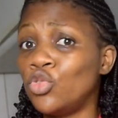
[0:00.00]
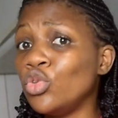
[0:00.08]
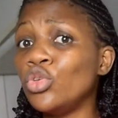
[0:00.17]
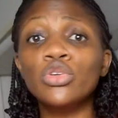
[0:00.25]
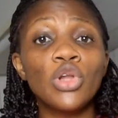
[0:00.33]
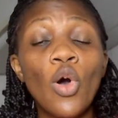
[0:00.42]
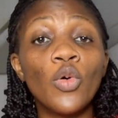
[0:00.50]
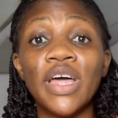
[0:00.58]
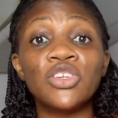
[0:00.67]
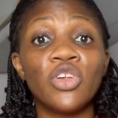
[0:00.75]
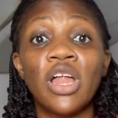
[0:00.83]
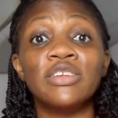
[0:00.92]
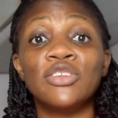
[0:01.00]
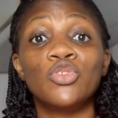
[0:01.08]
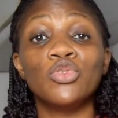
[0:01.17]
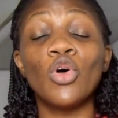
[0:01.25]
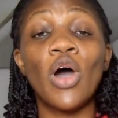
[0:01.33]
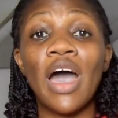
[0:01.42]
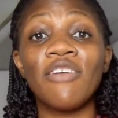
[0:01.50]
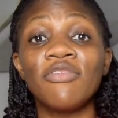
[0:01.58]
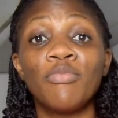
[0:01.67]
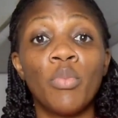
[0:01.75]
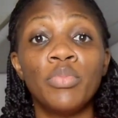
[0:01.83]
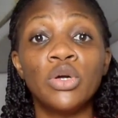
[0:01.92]
Do you know that journalists do not
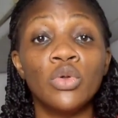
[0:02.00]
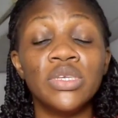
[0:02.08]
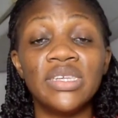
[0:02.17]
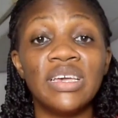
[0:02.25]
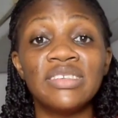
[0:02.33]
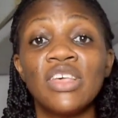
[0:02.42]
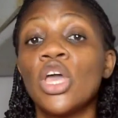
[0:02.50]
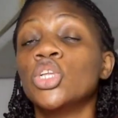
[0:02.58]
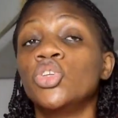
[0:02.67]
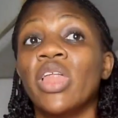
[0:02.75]
have public holidays?